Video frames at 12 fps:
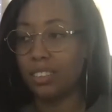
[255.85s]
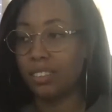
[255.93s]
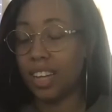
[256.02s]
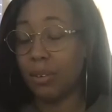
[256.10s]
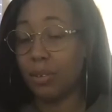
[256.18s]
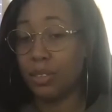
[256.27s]

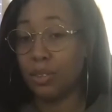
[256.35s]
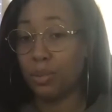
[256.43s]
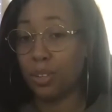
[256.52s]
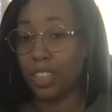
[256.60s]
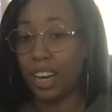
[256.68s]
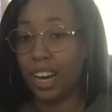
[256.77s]
that was a
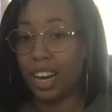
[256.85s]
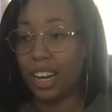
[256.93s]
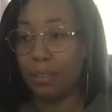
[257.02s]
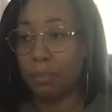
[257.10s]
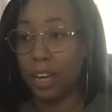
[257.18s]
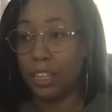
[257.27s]
really
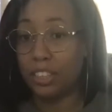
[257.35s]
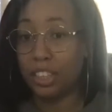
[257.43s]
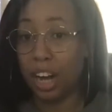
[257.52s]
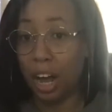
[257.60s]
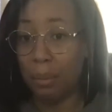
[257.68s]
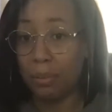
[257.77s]
high paying
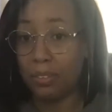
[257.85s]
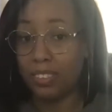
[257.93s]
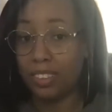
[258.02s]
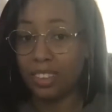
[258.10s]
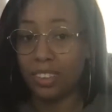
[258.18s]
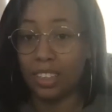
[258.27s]
job,
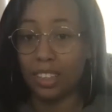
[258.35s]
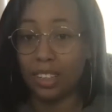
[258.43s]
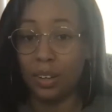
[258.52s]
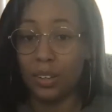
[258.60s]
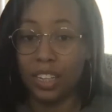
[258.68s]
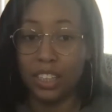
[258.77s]
you know, mm-hmm. let
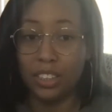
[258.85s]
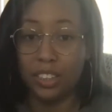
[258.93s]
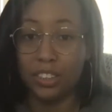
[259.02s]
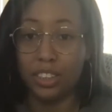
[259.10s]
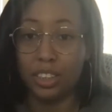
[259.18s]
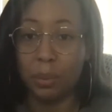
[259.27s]
alone an
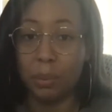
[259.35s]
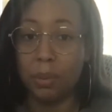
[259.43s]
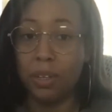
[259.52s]
internship.